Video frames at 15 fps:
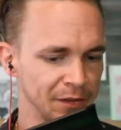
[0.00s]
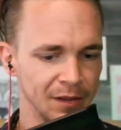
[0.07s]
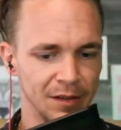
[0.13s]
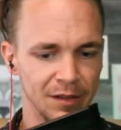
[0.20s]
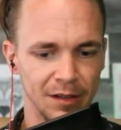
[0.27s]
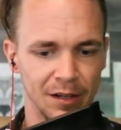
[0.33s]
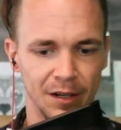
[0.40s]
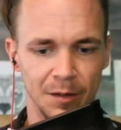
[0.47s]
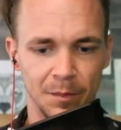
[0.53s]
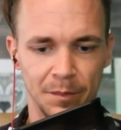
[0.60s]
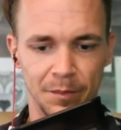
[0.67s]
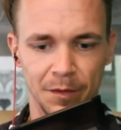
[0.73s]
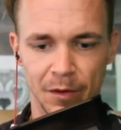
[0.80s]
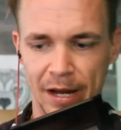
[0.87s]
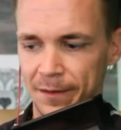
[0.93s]

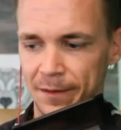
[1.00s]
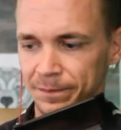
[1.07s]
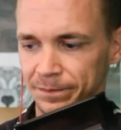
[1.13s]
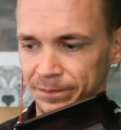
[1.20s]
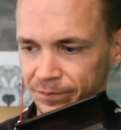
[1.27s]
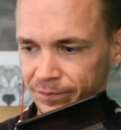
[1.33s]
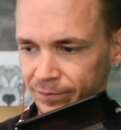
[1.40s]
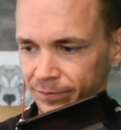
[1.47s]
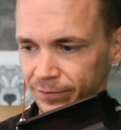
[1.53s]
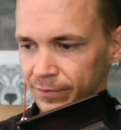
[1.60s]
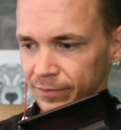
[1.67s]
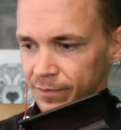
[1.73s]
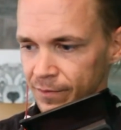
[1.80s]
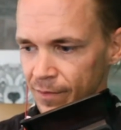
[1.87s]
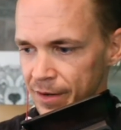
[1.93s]
Okay.
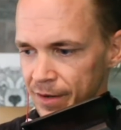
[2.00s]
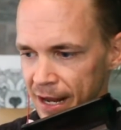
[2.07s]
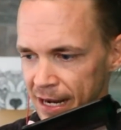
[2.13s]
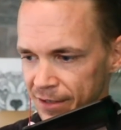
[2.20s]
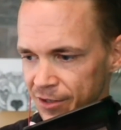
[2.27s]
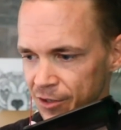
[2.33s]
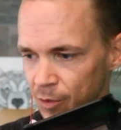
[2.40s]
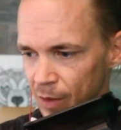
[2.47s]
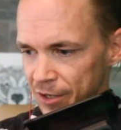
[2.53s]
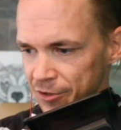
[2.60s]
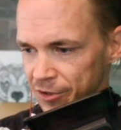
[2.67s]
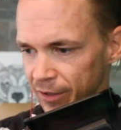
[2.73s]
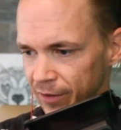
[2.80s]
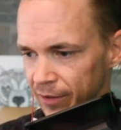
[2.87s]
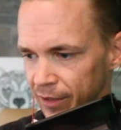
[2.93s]
Next
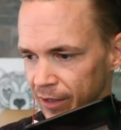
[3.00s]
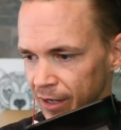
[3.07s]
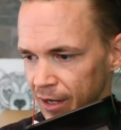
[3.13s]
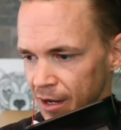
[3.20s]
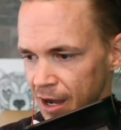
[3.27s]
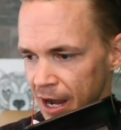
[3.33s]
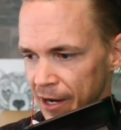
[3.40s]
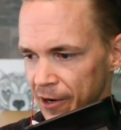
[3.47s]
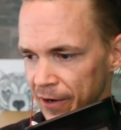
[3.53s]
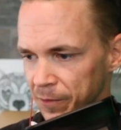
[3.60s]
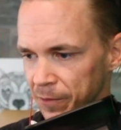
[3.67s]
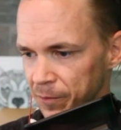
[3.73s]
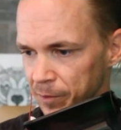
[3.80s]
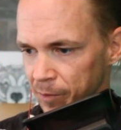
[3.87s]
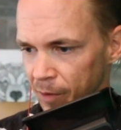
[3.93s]
question. I got
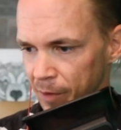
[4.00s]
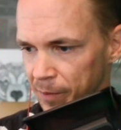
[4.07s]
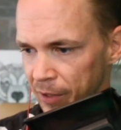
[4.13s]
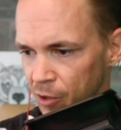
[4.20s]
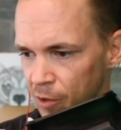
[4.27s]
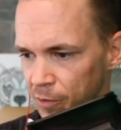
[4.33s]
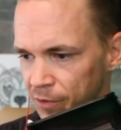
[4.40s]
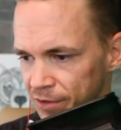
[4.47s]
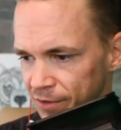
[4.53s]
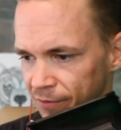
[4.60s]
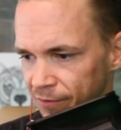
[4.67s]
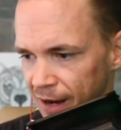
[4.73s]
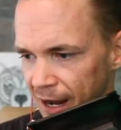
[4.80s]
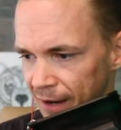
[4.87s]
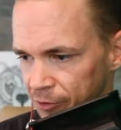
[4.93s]
in when Bitcoin was
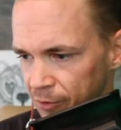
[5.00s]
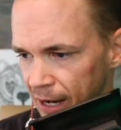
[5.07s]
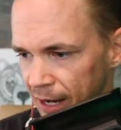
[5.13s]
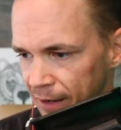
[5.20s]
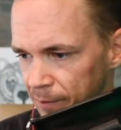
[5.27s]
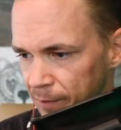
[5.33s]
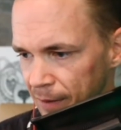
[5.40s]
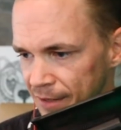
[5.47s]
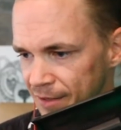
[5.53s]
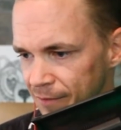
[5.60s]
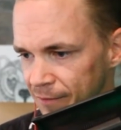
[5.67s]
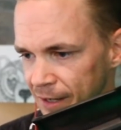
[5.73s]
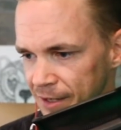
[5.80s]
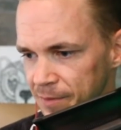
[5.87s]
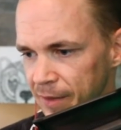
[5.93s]
$5,000, best
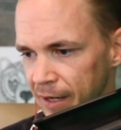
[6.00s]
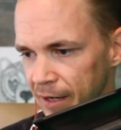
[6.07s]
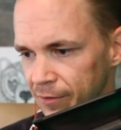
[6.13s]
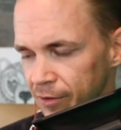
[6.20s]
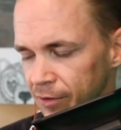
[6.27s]
investment ever.